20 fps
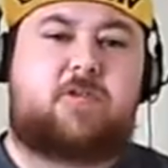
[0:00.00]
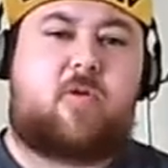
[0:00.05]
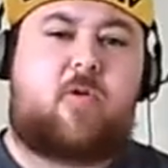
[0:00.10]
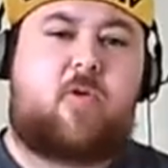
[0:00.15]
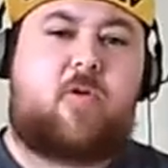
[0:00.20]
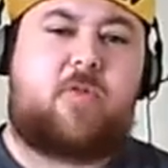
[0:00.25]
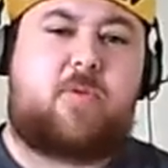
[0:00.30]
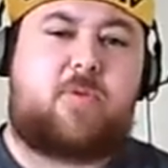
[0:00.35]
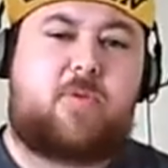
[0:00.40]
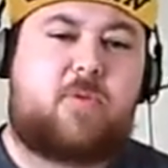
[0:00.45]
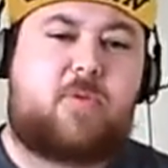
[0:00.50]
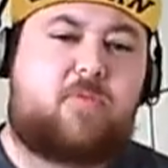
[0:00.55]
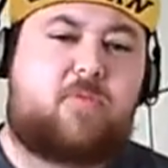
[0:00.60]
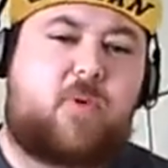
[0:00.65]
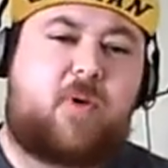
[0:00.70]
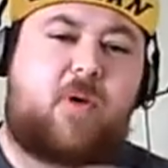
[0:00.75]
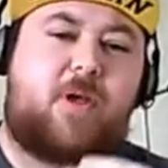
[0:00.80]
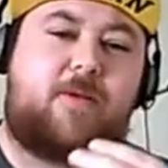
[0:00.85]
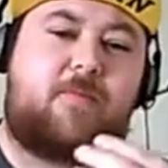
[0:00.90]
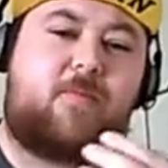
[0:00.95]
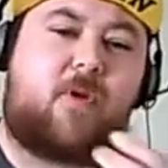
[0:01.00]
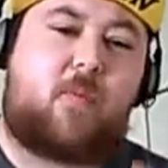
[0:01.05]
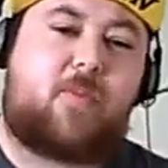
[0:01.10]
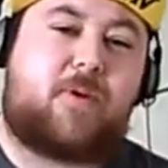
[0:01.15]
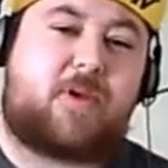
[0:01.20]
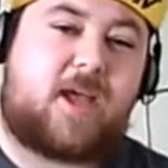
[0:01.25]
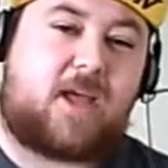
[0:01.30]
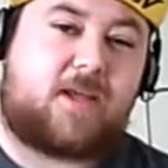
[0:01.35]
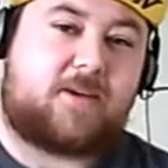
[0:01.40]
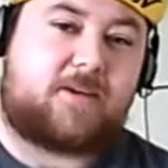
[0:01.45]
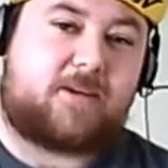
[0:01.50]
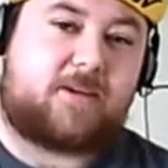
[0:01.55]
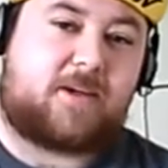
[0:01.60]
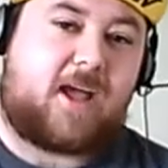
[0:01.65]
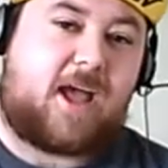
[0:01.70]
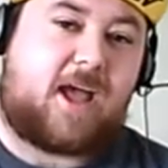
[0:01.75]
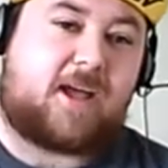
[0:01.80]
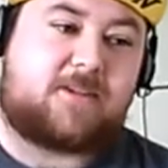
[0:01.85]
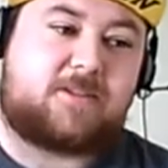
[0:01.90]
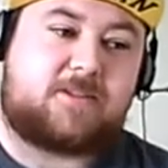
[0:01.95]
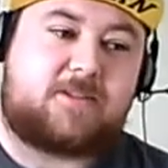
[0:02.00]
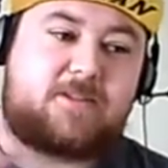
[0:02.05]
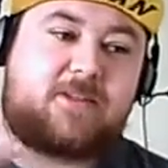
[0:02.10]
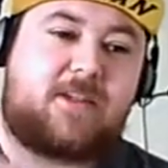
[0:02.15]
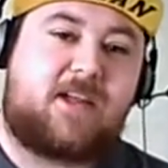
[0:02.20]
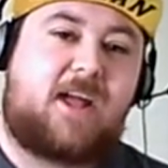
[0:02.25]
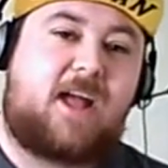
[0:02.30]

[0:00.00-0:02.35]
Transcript: or the way propaganda has